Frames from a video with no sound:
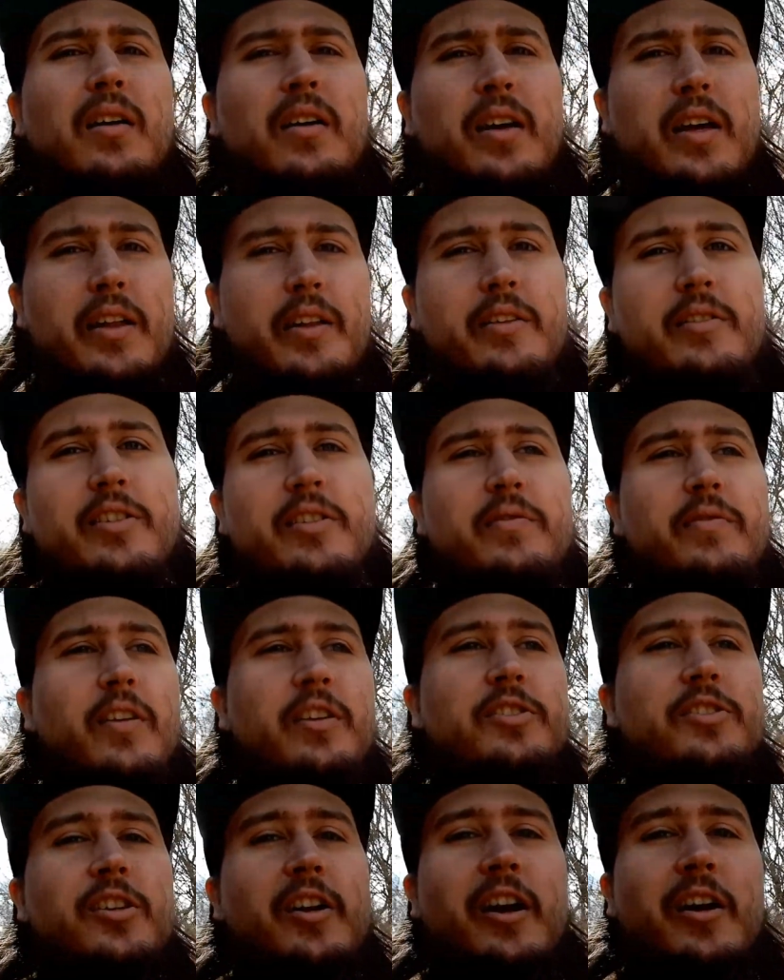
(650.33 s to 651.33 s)
And it just
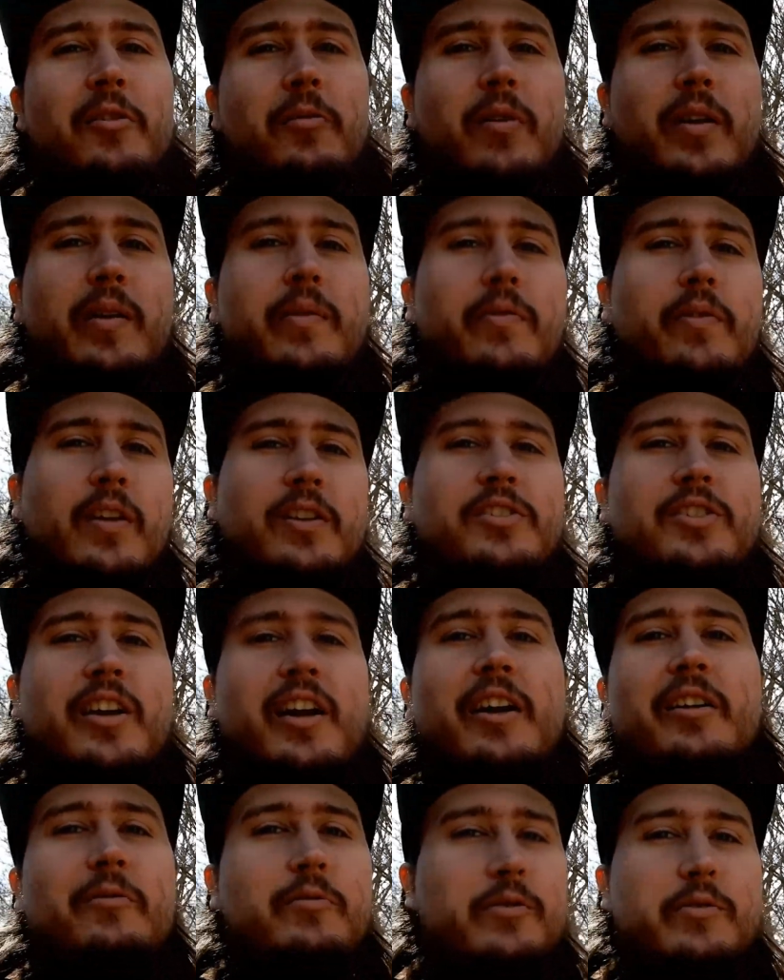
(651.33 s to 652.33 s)
flushed it out. When it flushed it
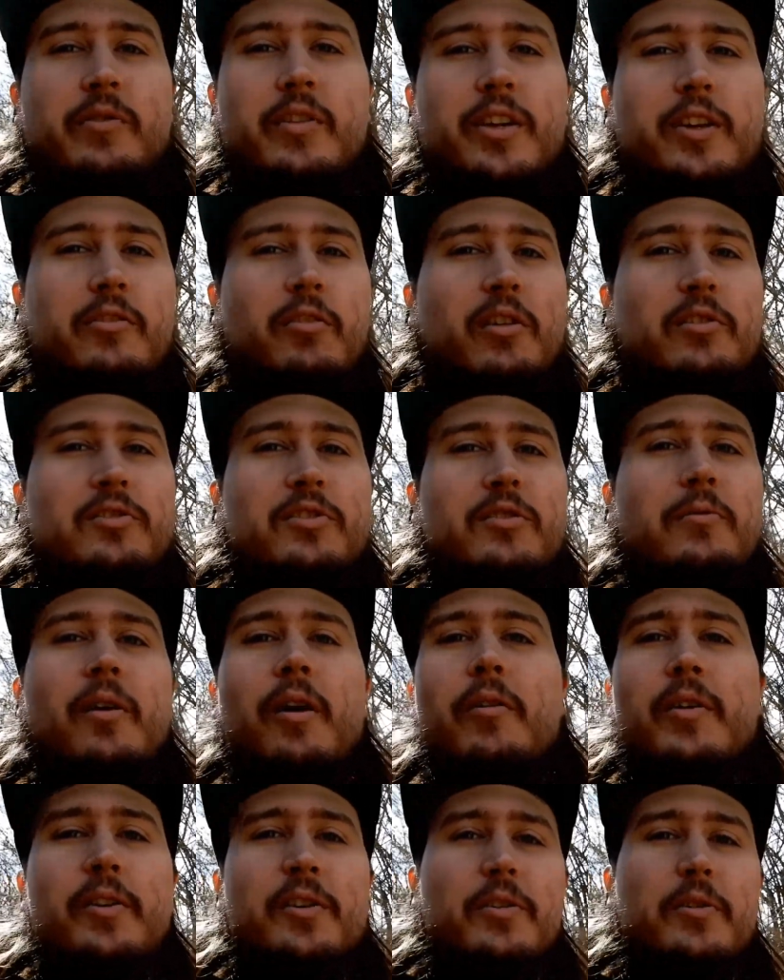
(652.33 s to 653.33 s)
out, it was really gross, so we
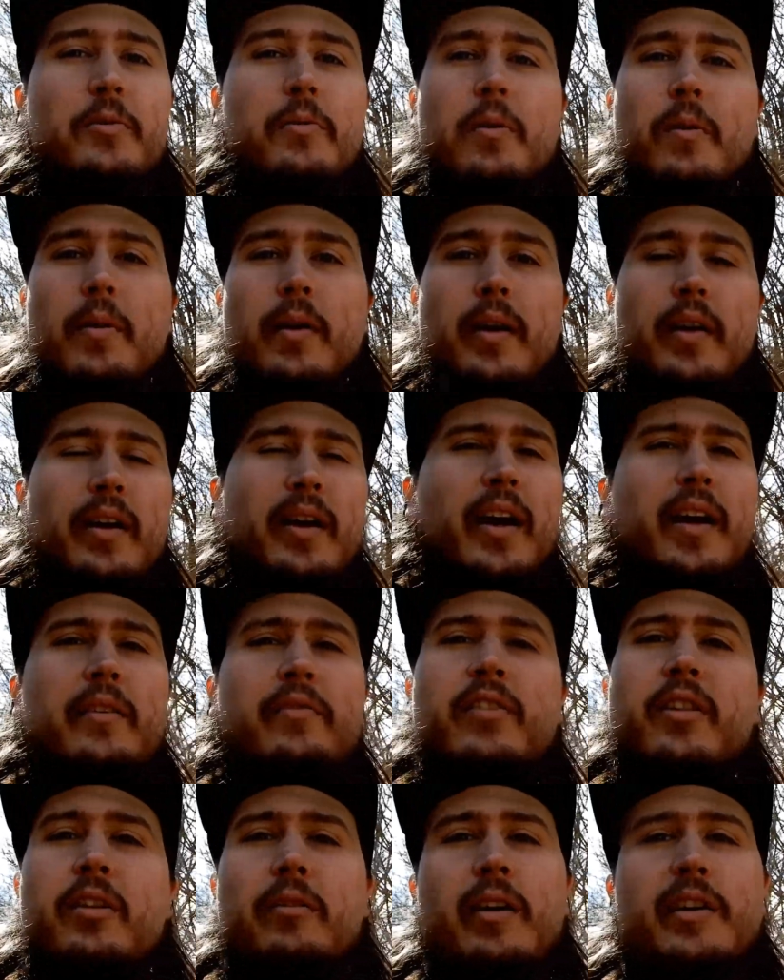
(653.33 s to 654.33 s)
already knew we were kind of
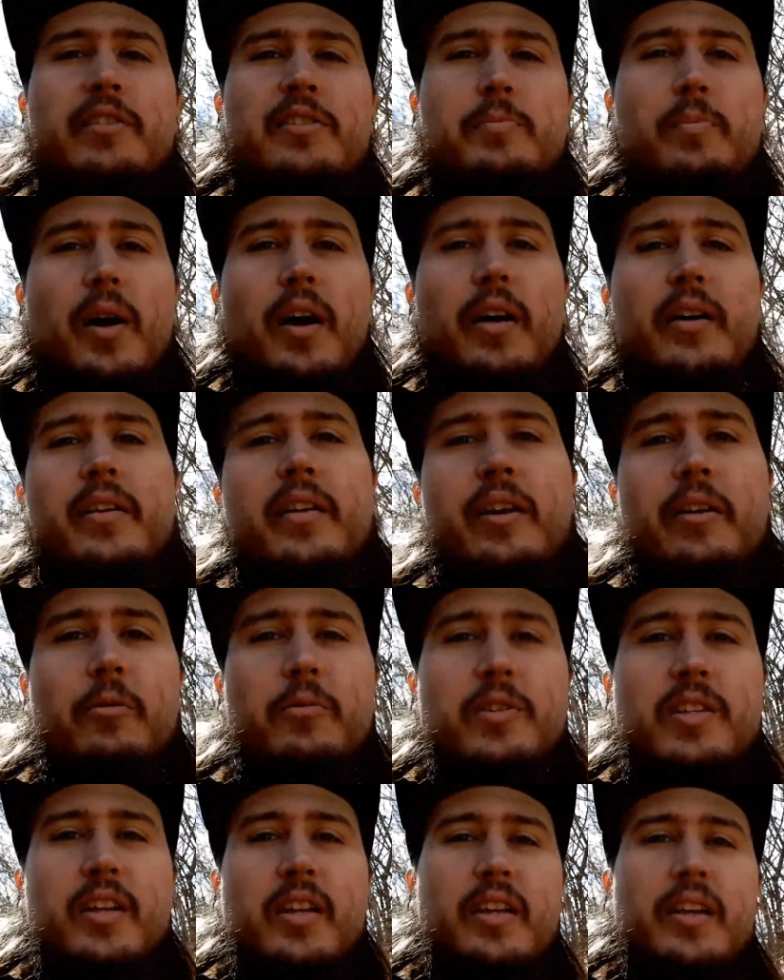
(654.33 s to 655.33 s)
in the right spot and that it
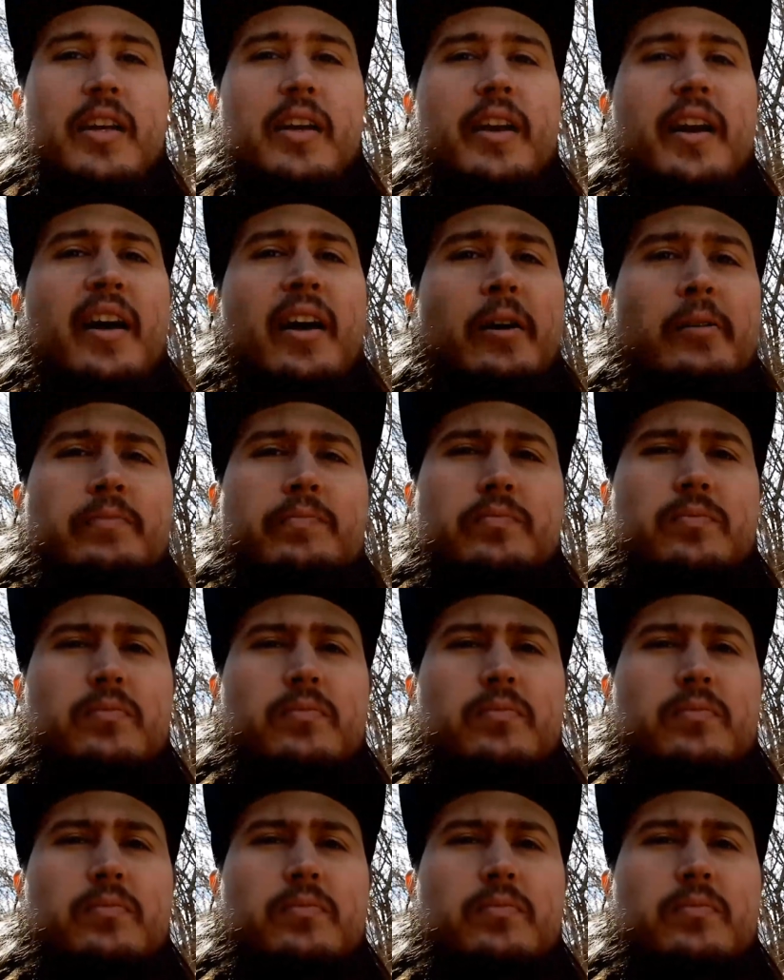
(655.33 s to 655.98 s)
was cleaning it out.